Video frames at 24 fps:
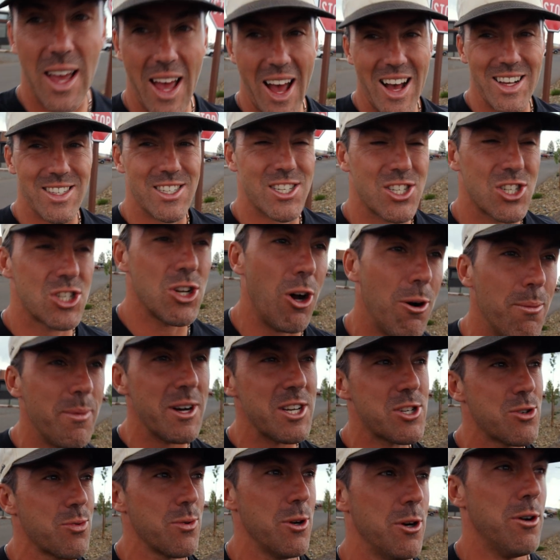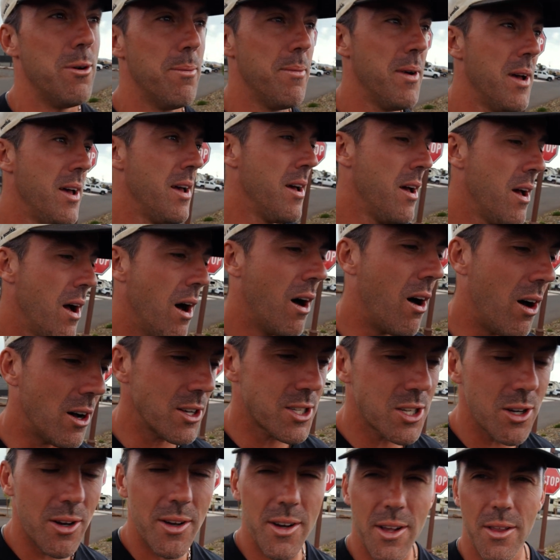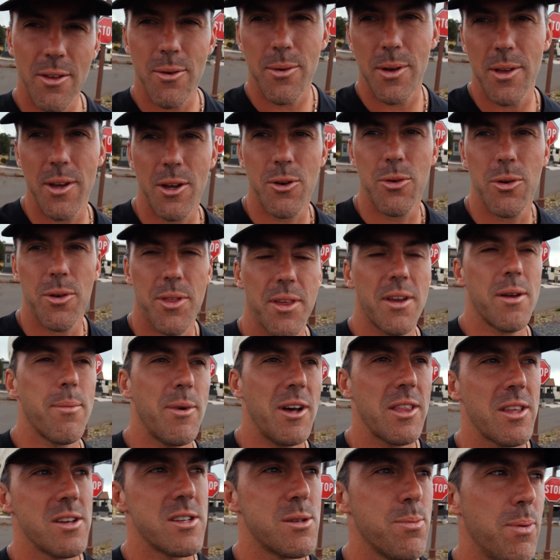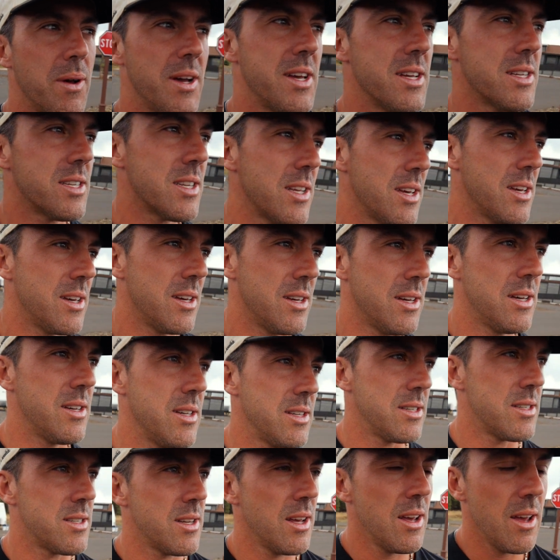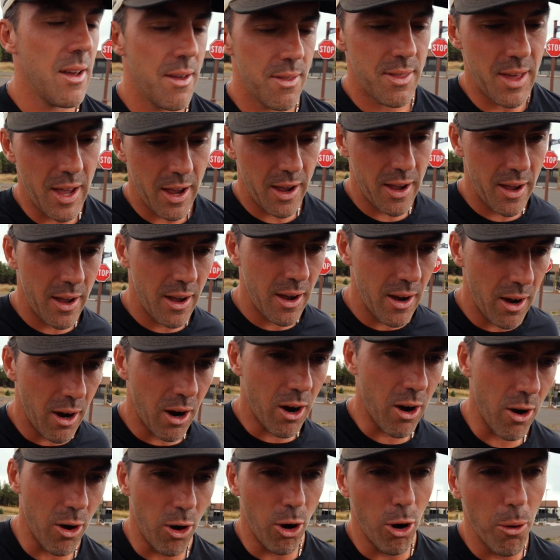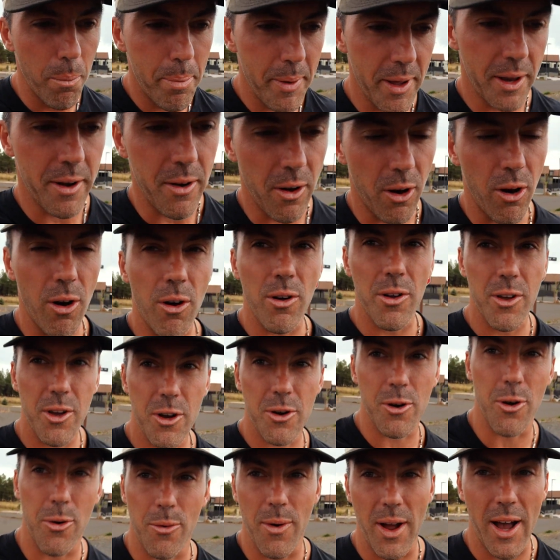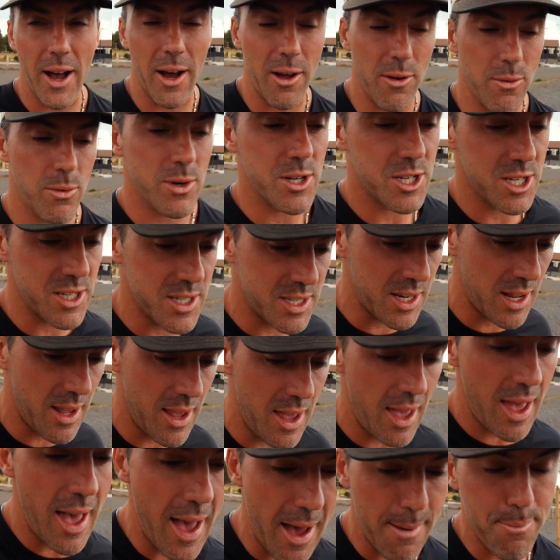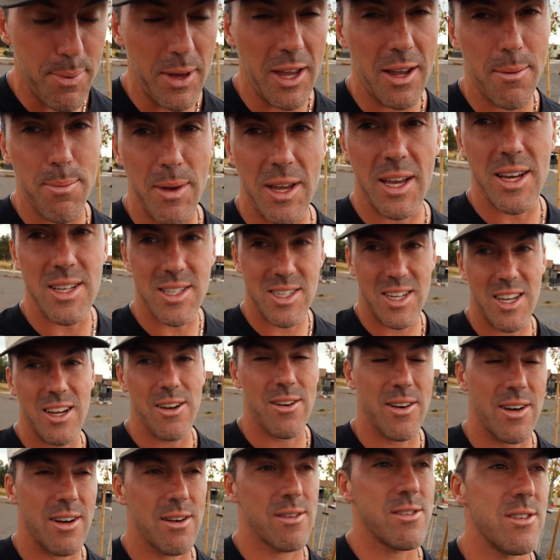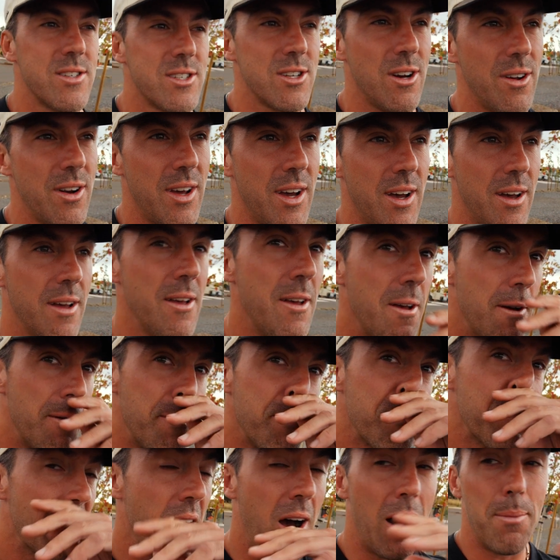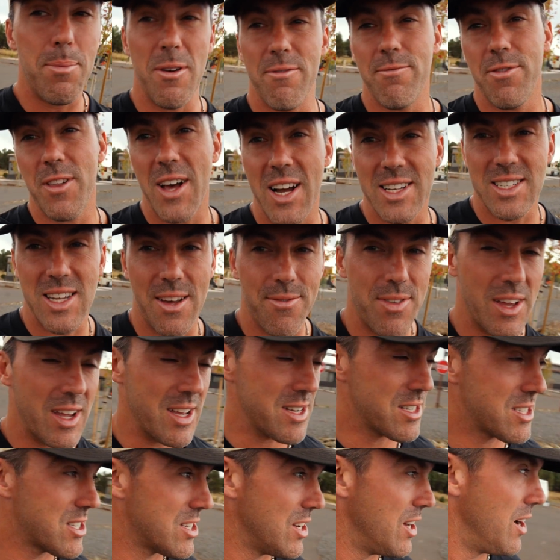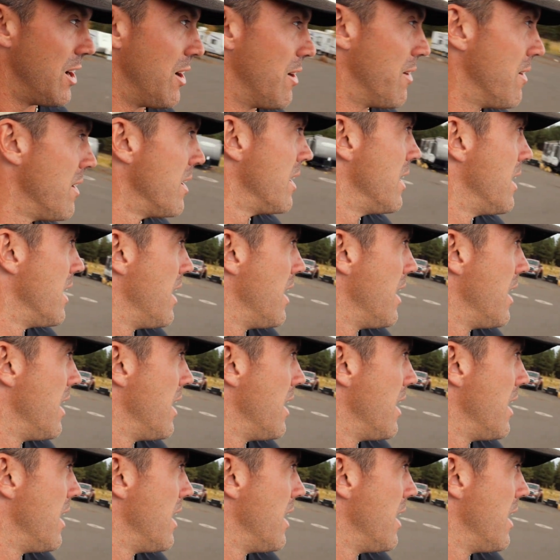It has so much room. Also, another really cool thing about this place is they are open all year around, which is epic because here in Arizona, up in Flagstaff, they get snow.